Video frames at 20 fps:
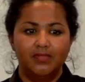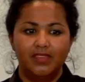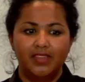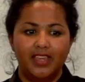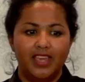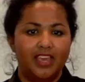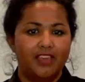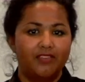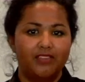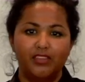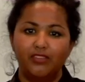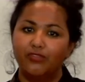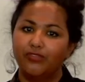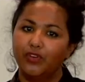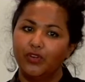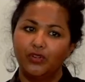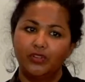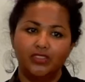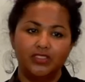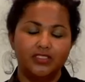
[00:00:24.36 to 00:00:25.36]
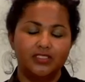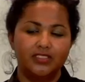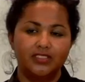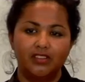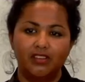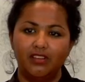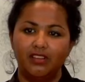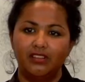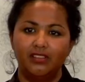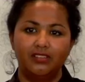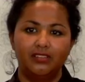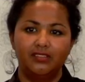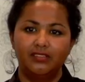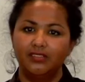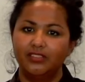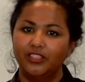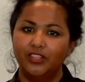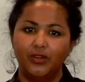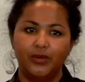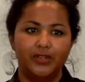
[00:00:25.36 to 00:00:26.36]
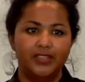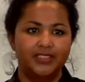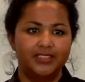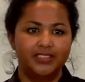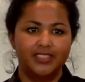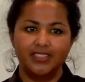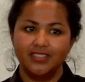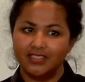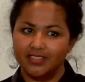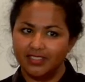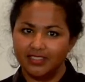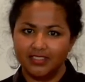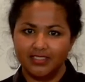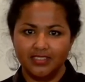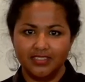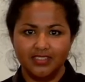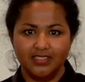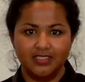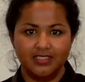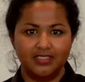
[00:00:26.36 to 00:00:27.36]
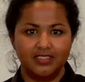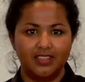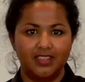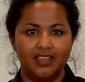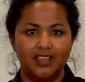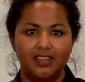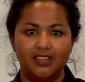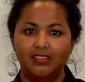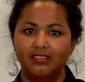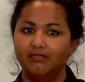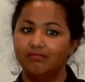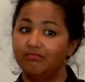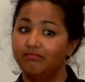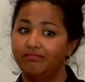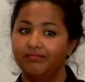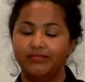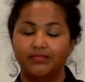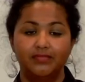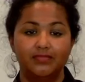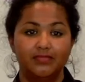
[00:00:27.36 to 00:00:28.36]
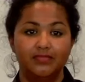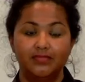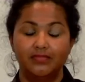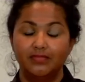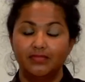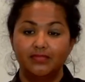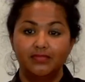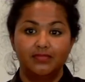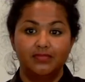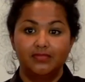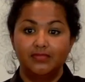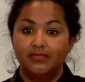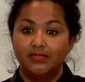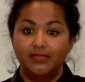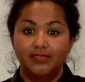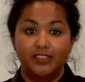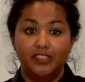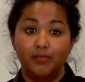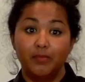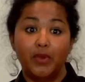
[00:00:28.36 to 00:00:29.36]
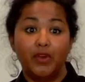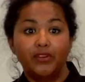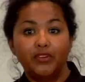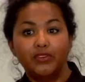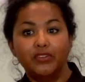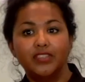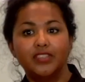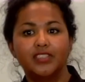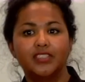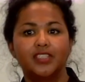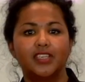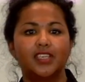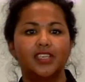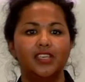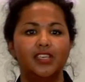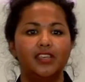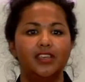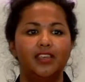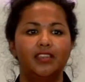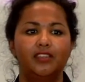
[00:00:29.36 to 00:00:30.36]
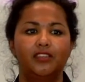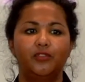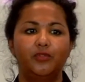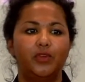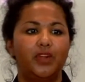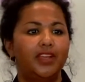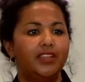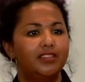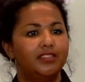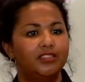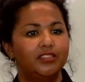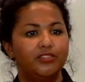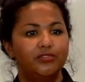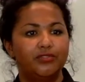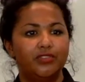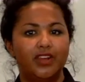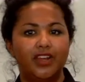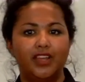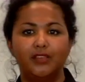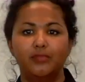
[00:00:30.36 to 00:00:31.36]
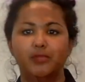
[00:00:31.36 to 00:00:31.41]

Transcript: having focus on coexistence and democracy and the right to define